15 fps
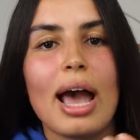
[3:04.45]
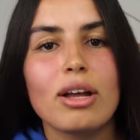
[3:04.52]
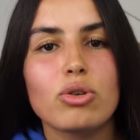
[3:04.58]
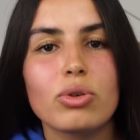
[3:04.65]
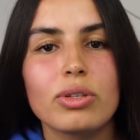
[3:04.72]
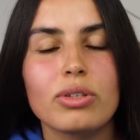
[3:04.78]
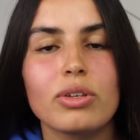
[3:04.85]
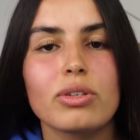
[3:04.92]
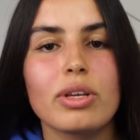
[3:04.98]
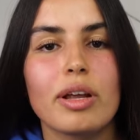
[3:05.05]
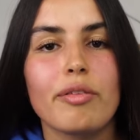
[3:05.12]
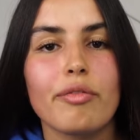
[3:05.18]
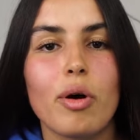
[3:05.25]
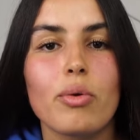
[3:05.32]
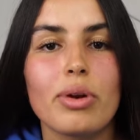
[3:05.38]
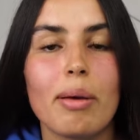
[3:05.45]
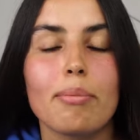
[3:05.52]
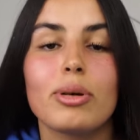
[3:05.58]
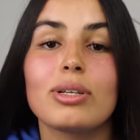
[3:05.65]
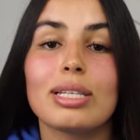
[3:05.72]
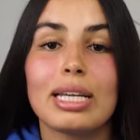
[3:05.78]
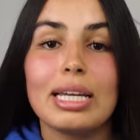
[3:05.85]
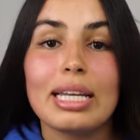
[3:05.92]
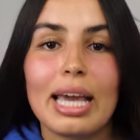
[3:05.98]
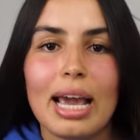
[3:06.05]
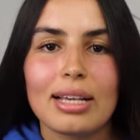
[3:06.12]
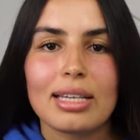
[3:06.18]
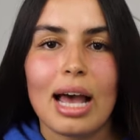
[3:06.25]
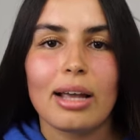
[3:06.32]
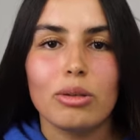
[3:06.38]
addresses, and phone numbers in
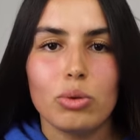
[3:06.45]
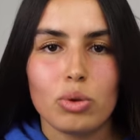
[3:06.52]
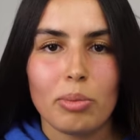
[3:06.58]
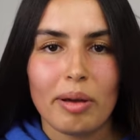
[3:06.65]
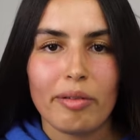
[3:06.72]
case I lose